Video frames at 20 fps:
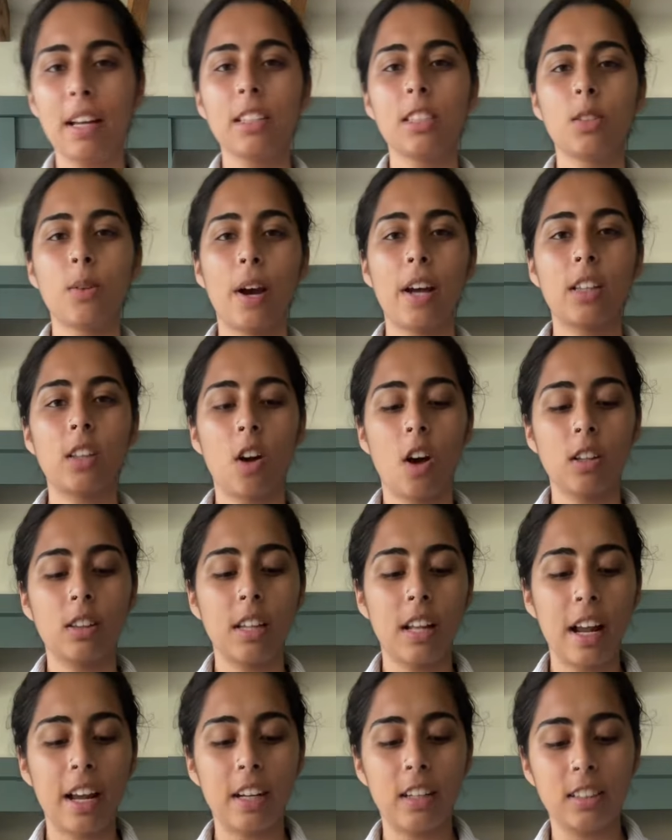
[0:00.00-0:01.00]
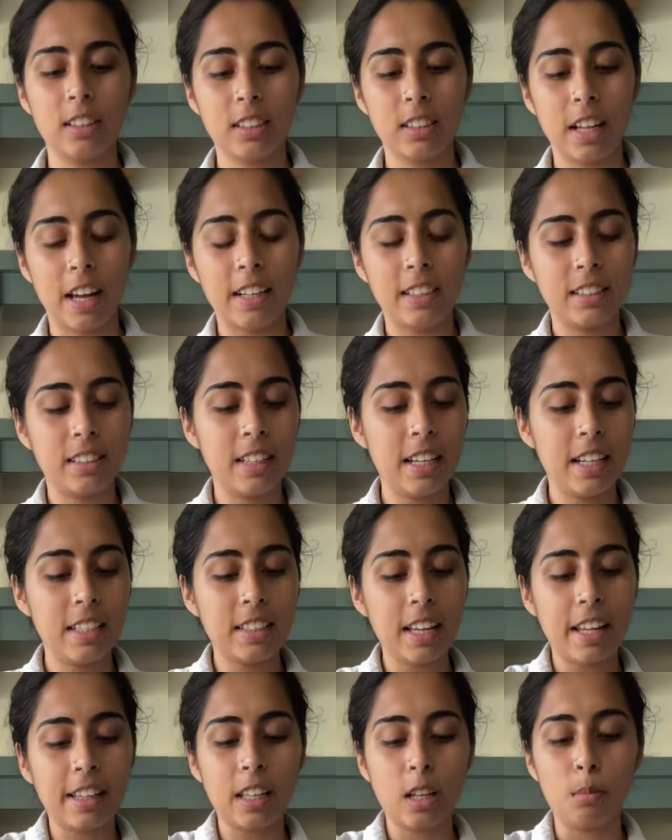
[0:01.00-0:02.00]
so I thought that I could slice these
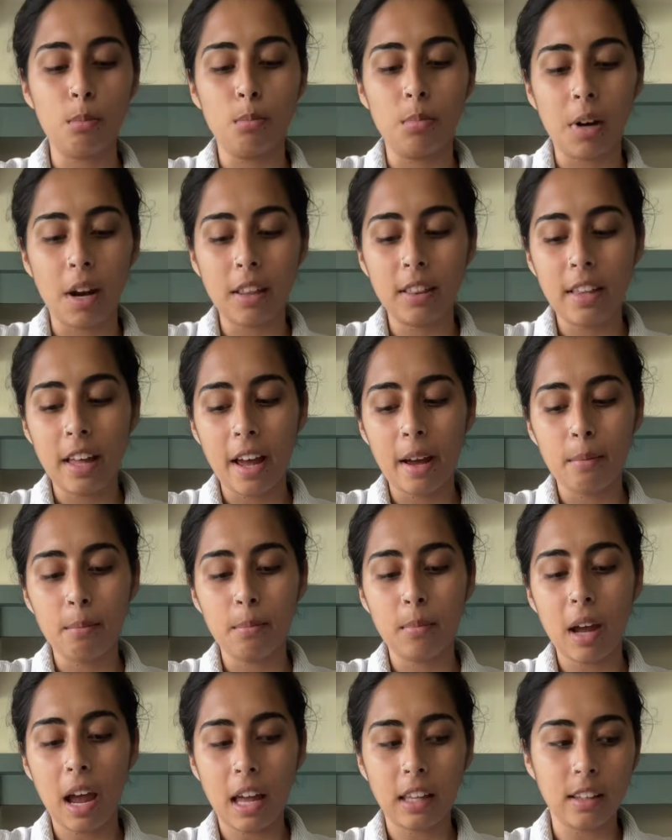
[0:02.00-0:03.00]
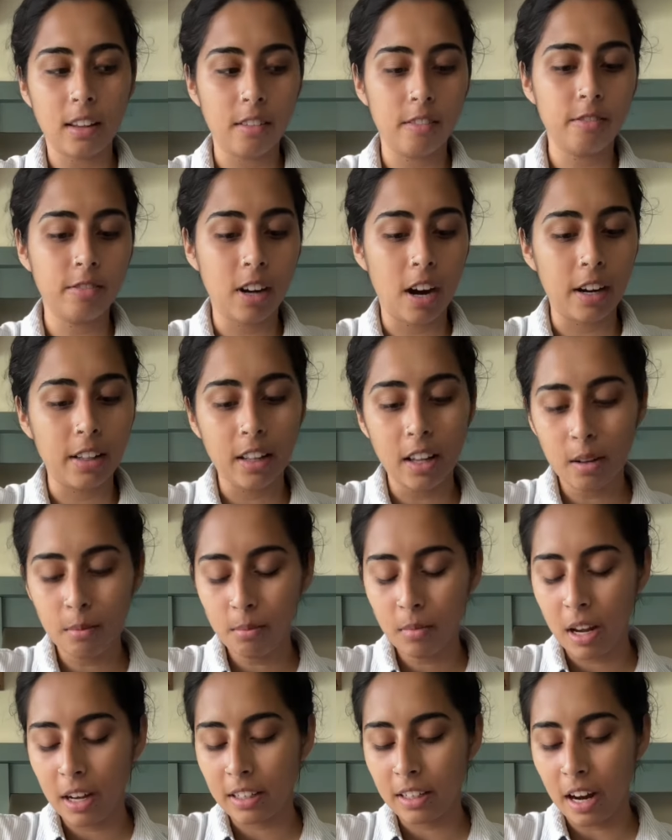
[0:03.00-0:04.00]
and then bread them and then fry them
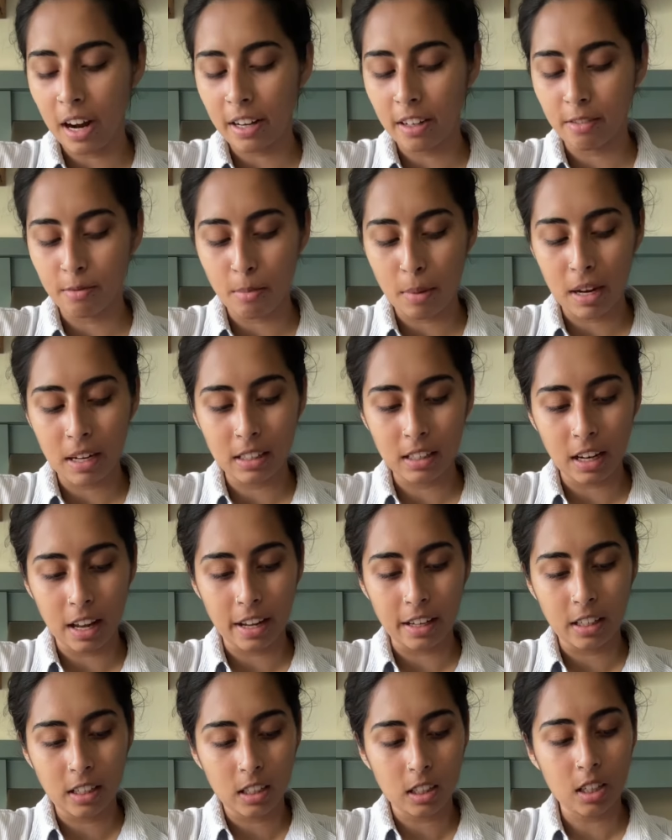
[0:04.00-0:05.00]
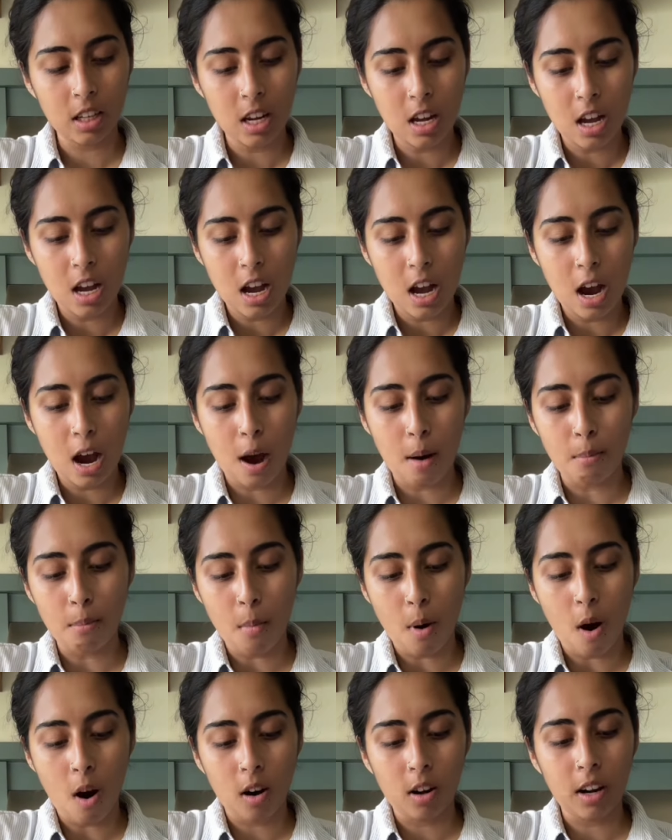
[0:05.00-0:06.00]
and kind of make like a
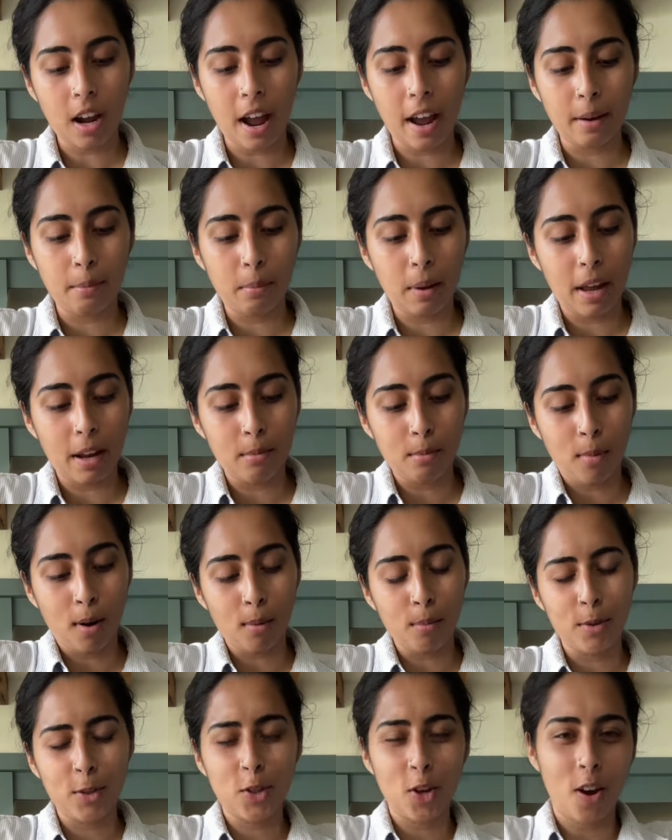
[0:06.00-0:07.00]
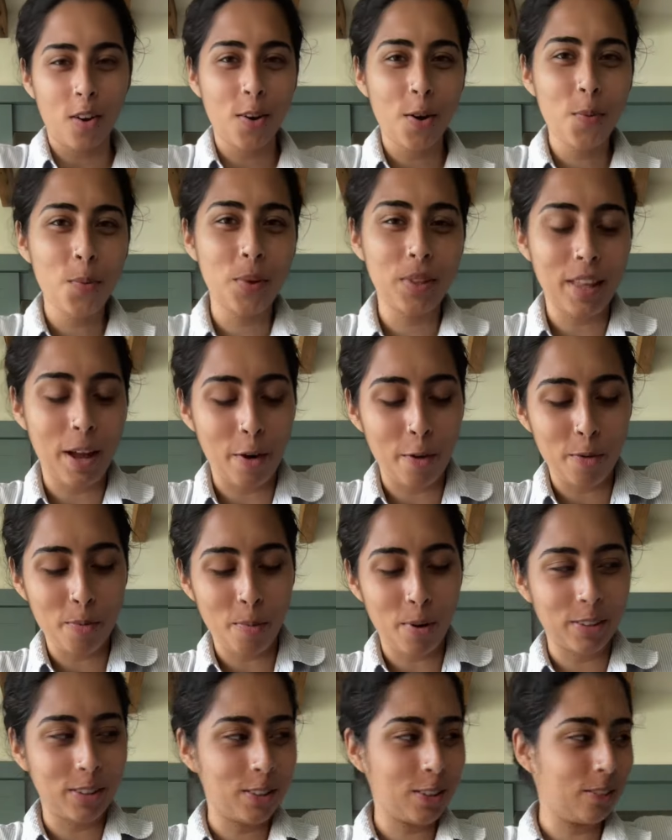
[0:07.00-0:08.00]
mock eggplant parmigiano without
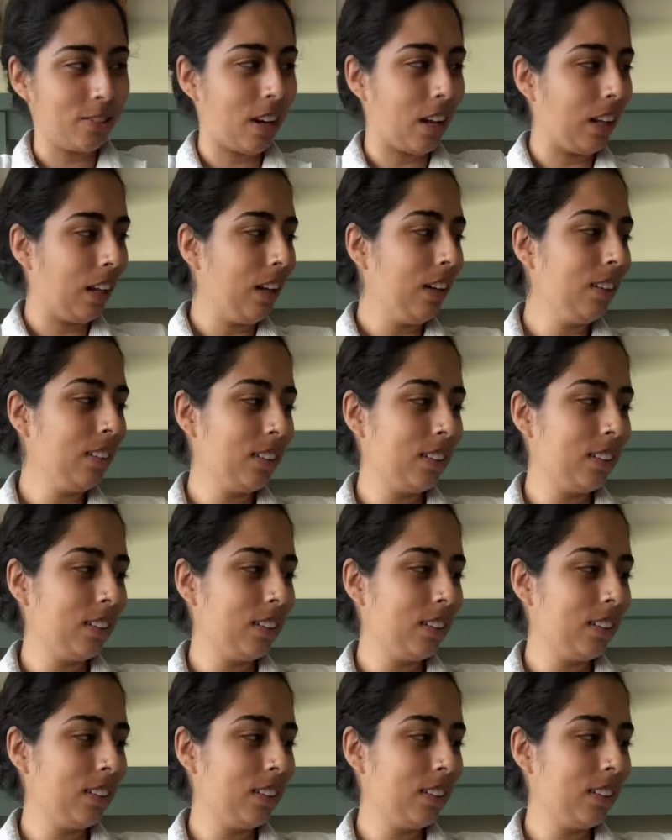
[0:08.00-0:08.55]
mozzarella.